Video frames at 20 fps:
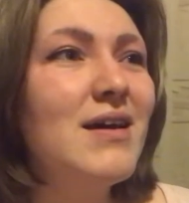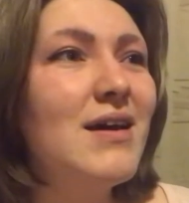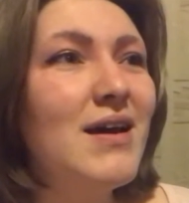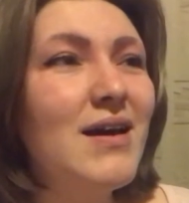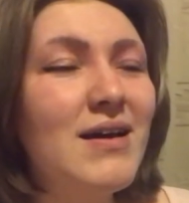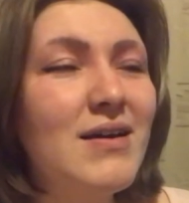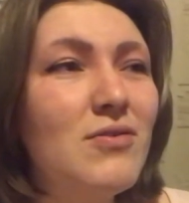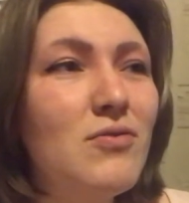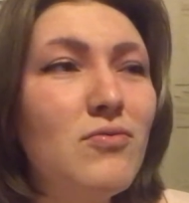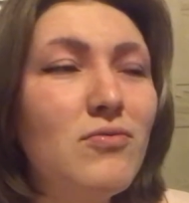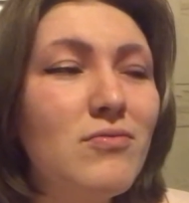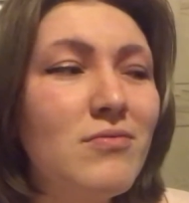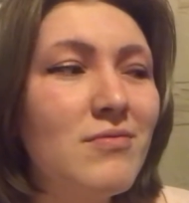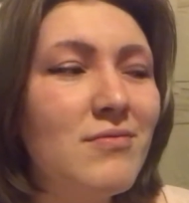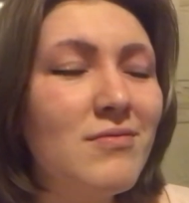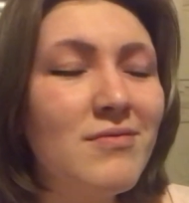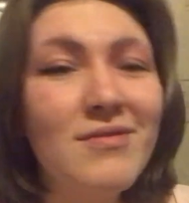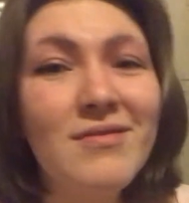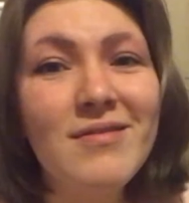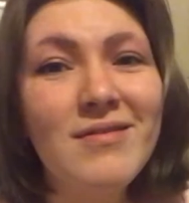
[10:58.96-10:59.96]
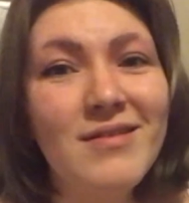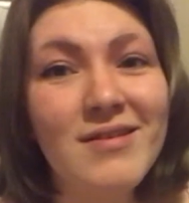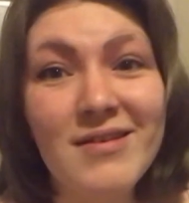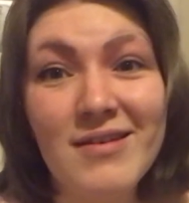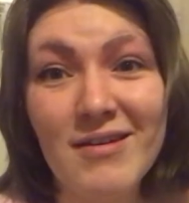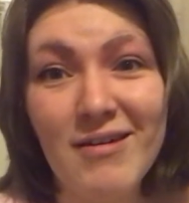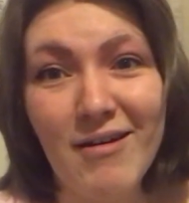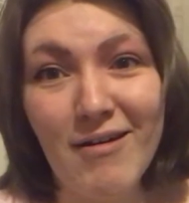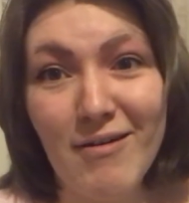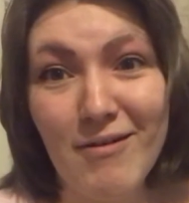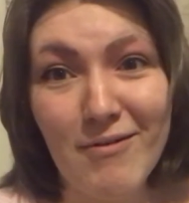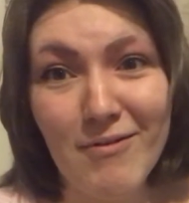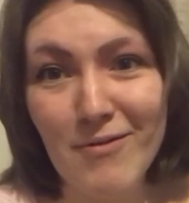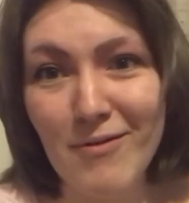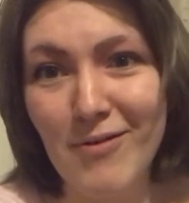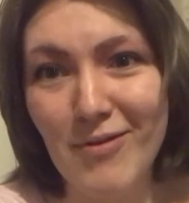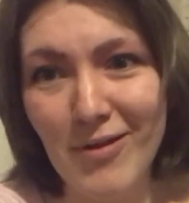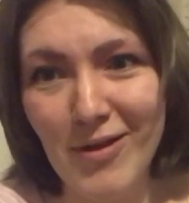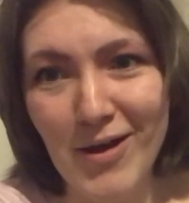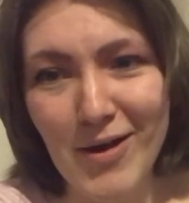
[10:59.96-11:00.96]
I don't really care
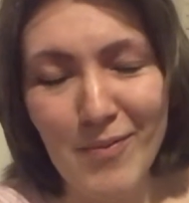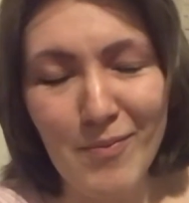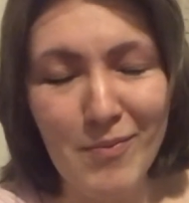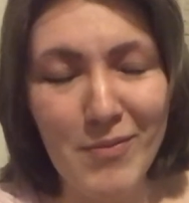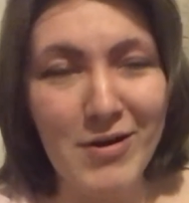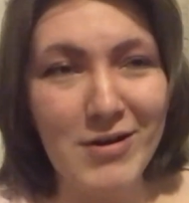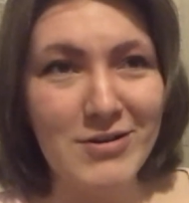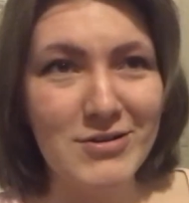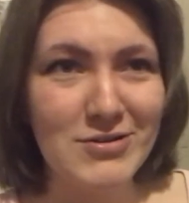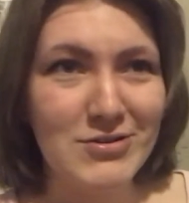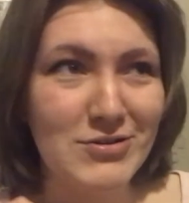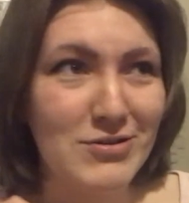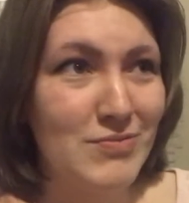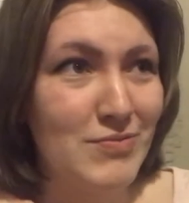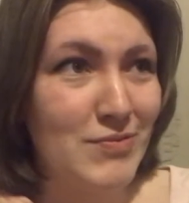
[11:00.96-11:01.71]
all that much, to be